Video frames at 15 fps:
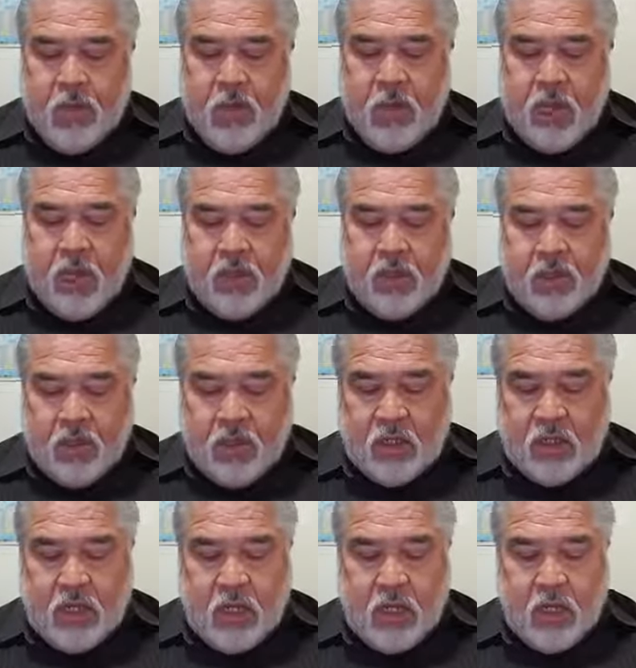he answered and
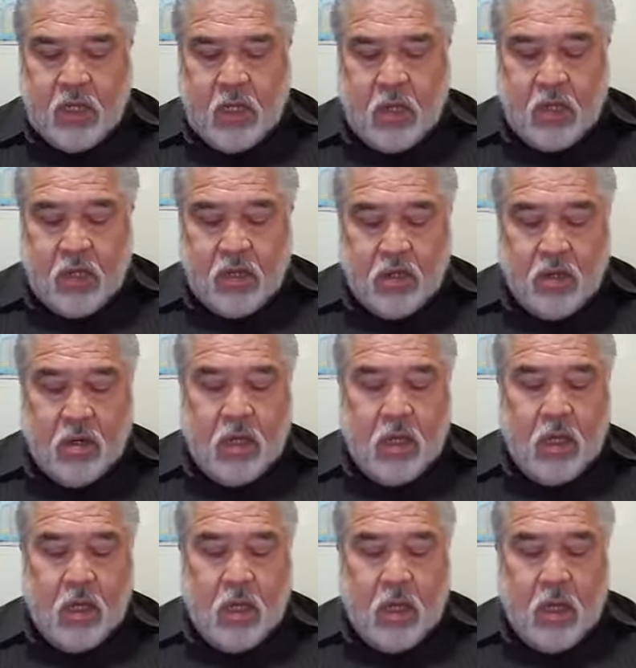said,
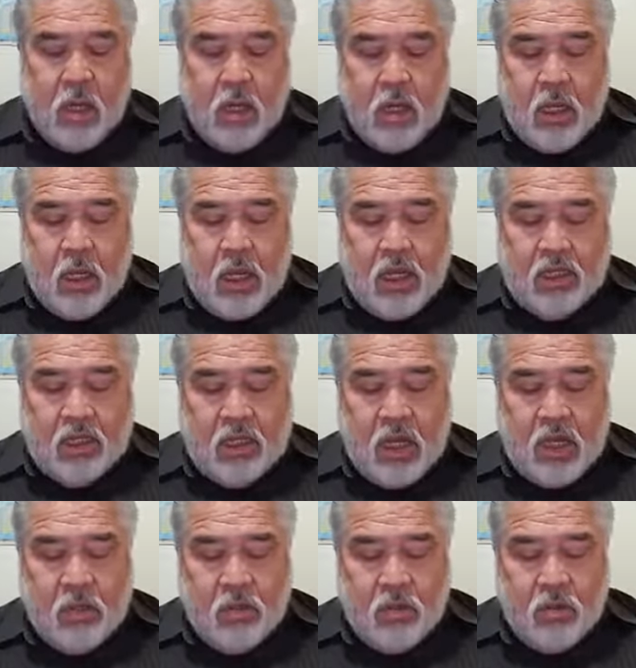Surely I say
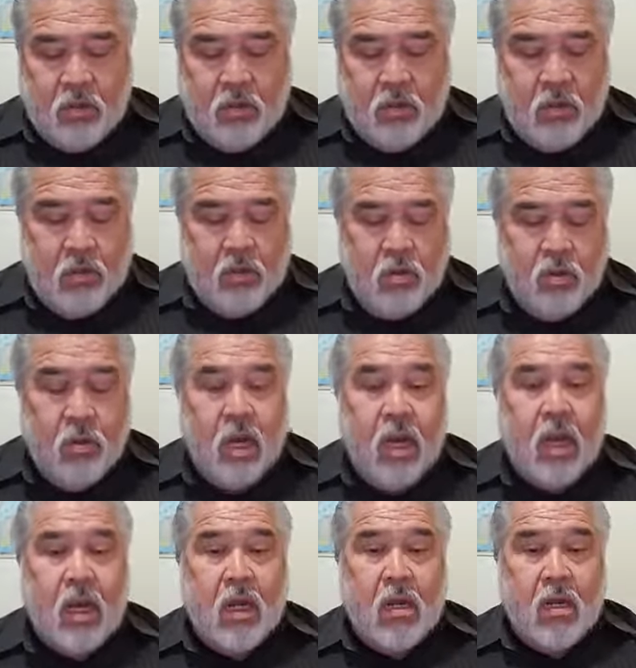to you, do
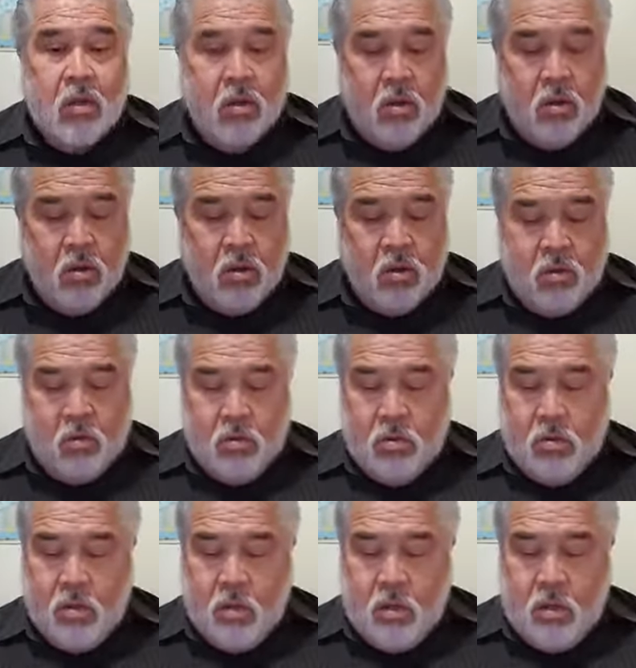not know you.
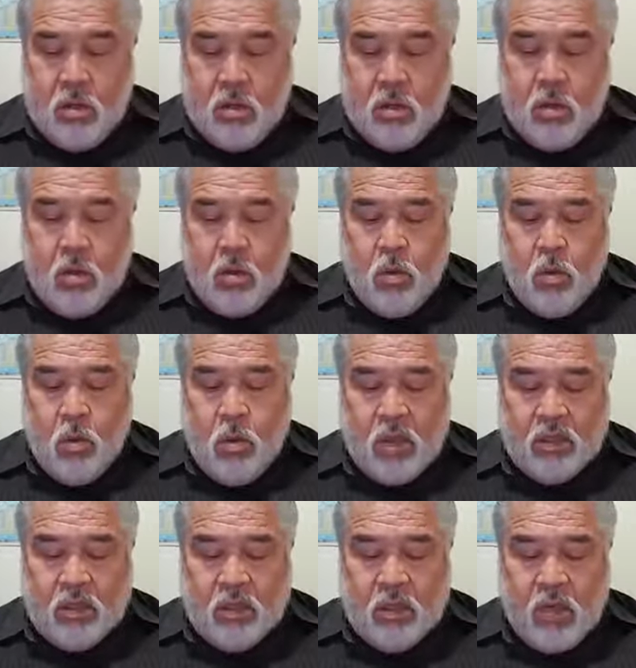
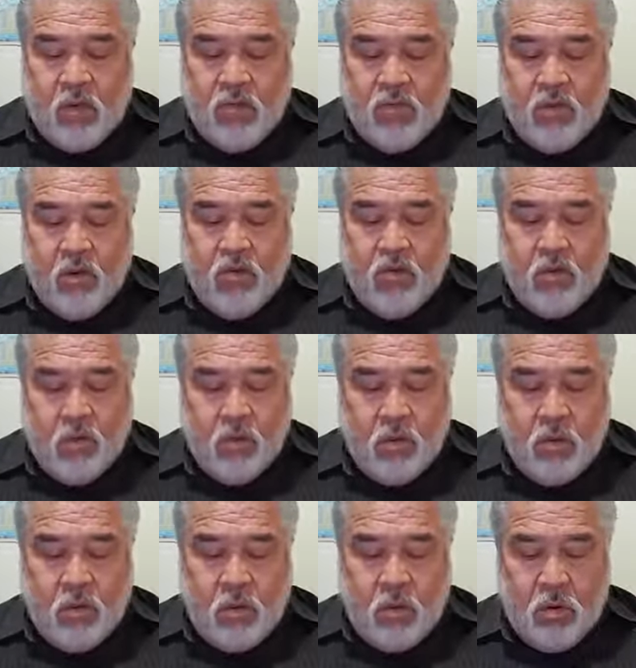Watch therefore, for
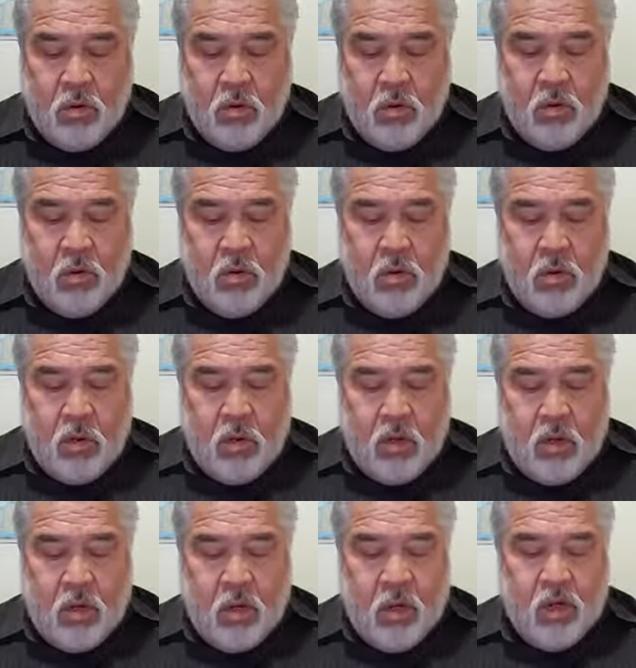you know
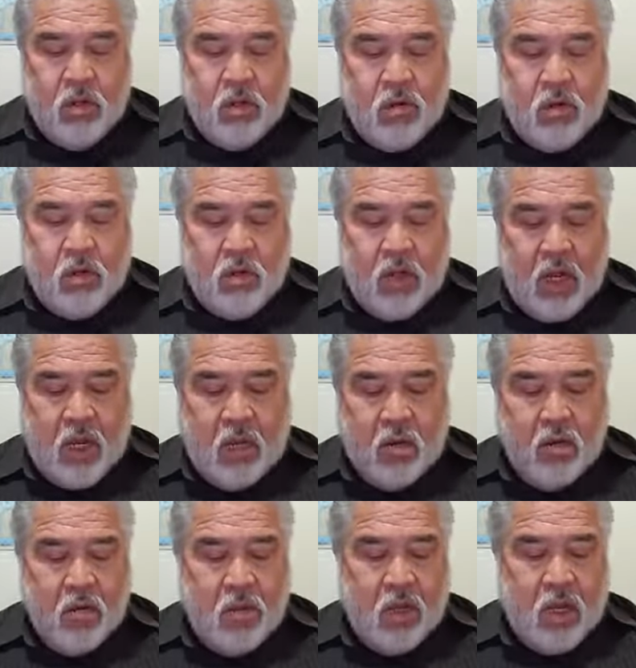neither the day
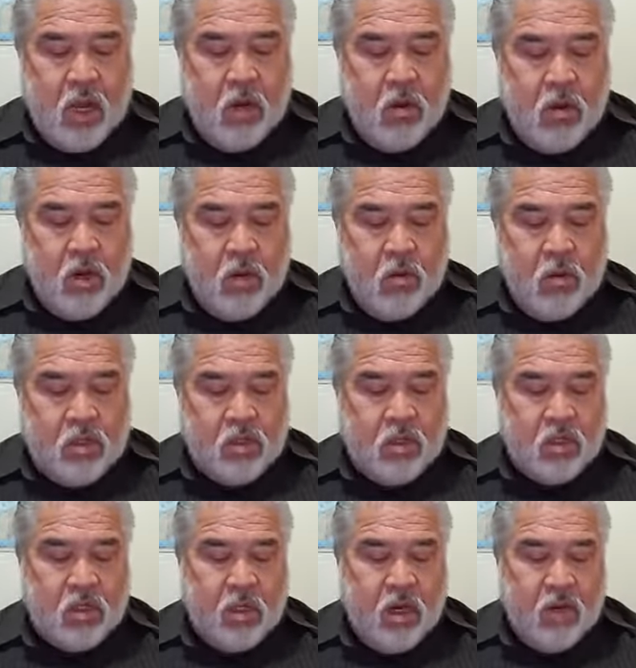nor the hour in which the
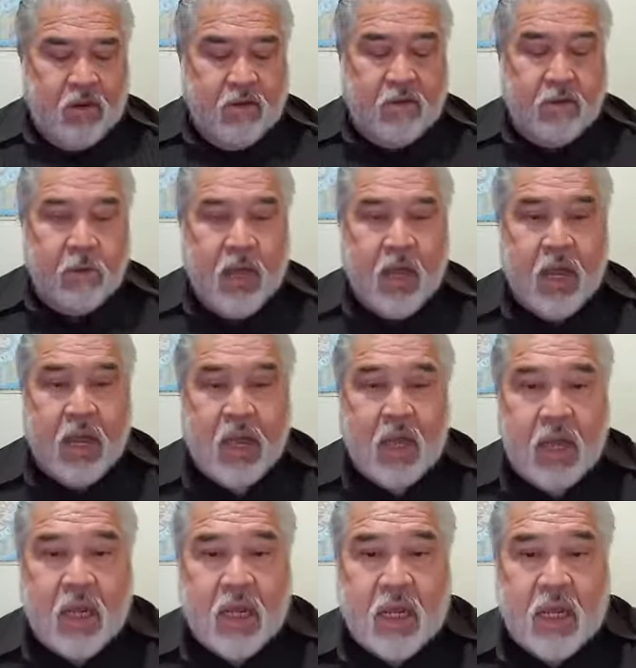Son of Man
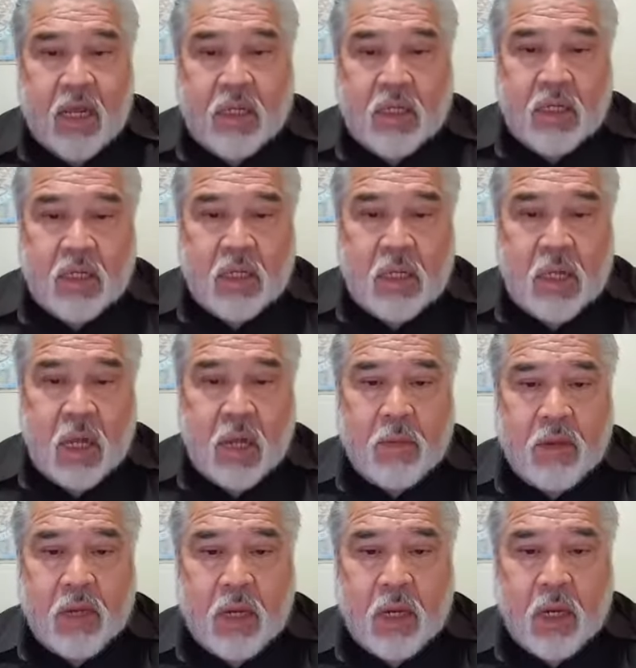is
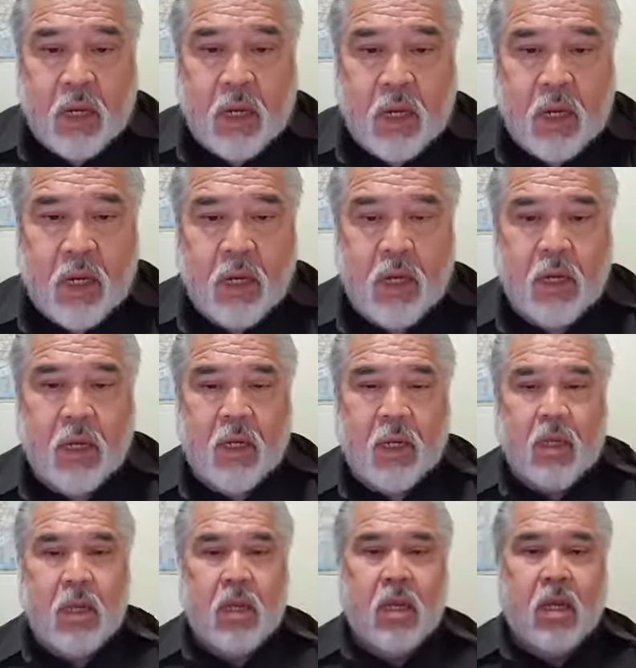coming.
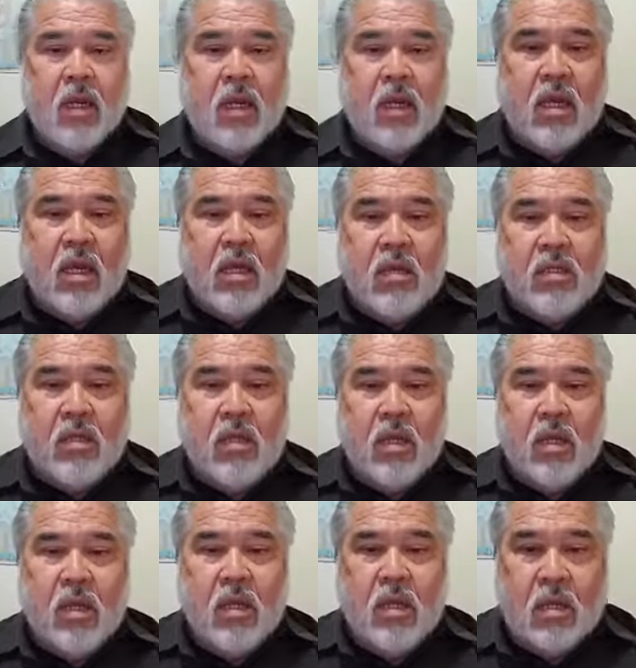Is
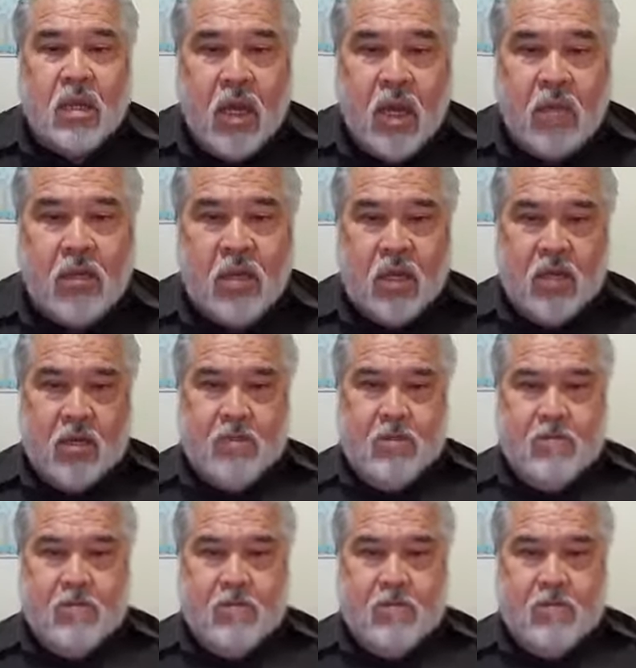coming.